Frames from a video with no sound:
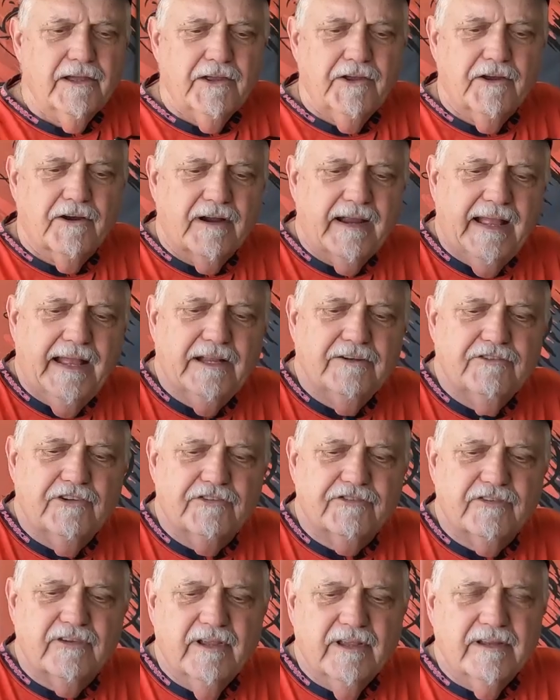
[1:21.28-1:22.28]
Your hand
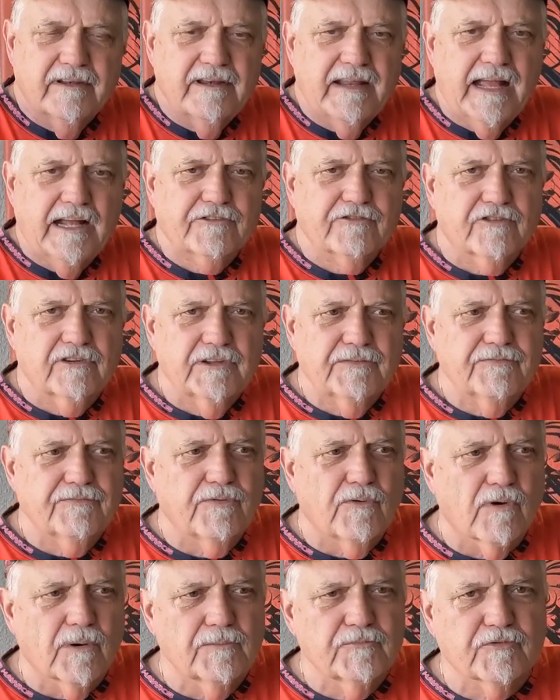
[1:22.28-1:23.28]
just naturally
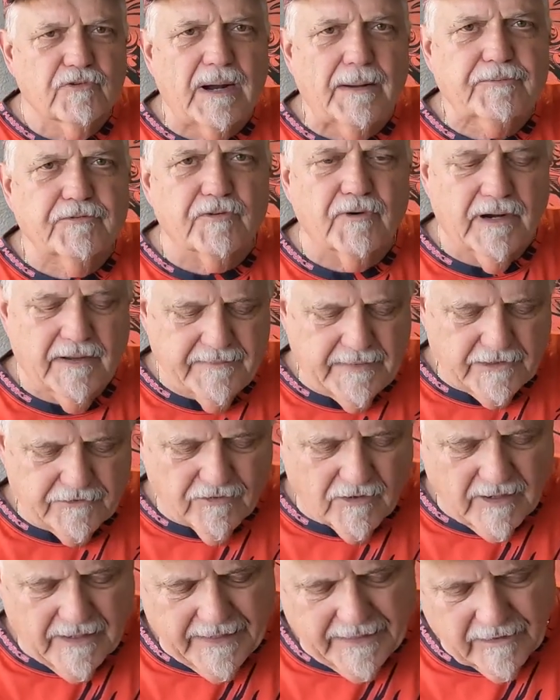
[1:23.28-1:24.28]
wraps around that
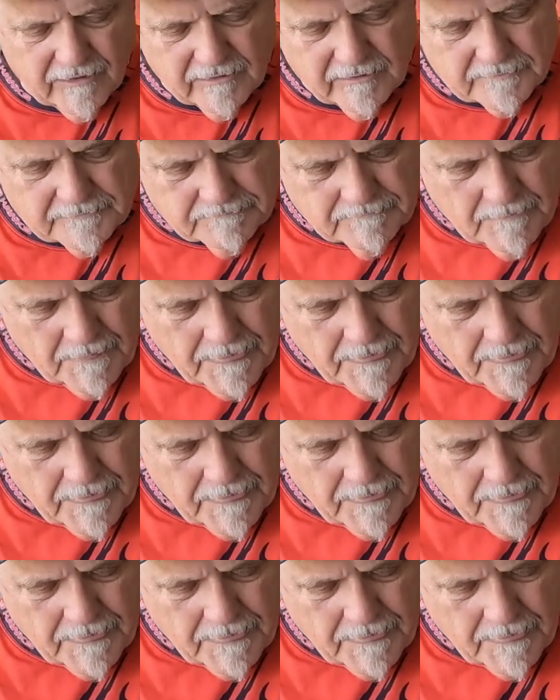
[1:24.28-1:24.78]
triangle.